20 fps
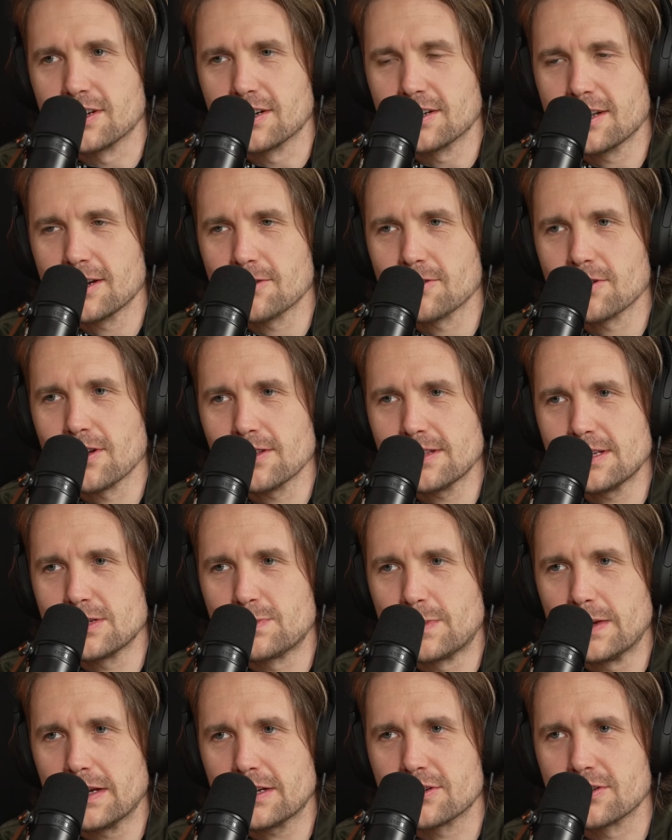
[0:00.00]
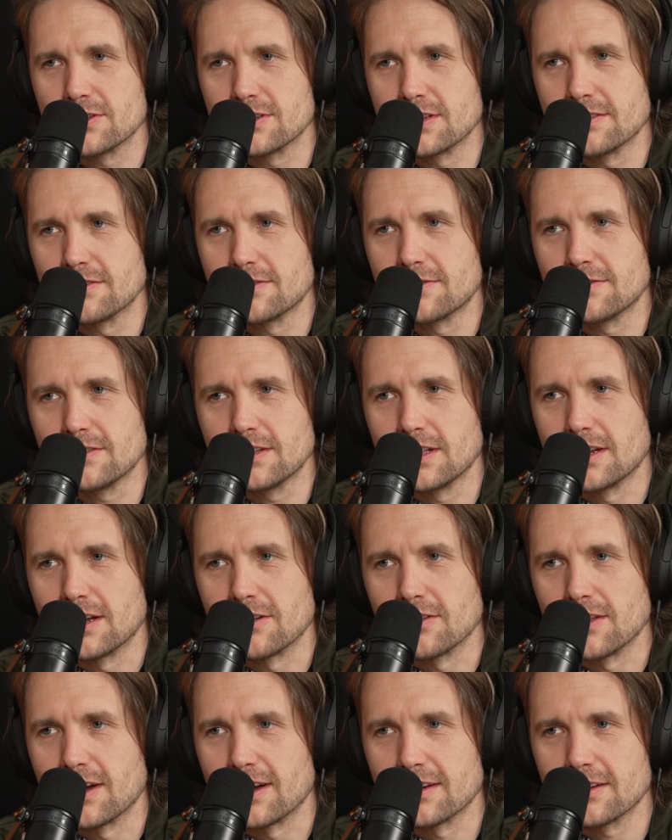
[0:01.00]
year. There obviously. Were all these pictures of, you know,
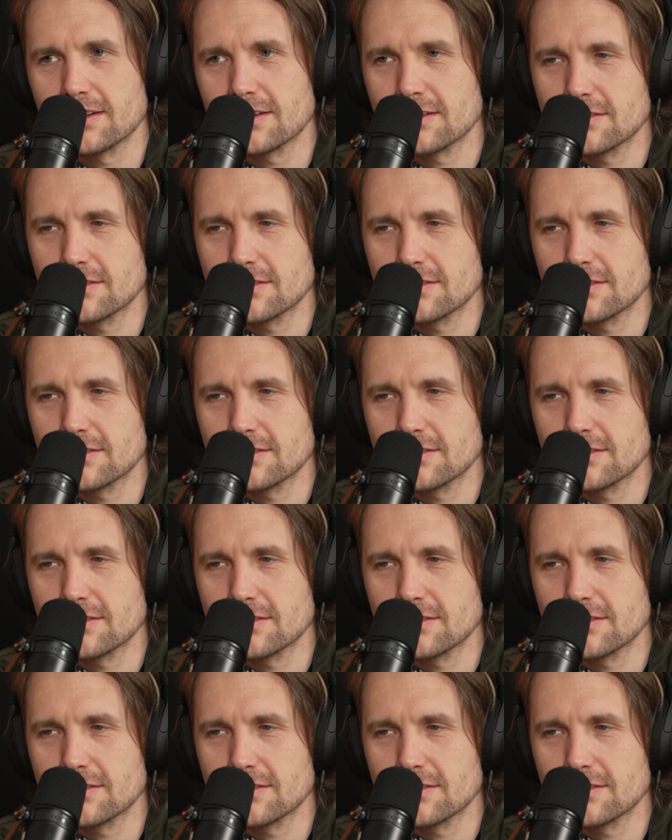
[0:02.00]
like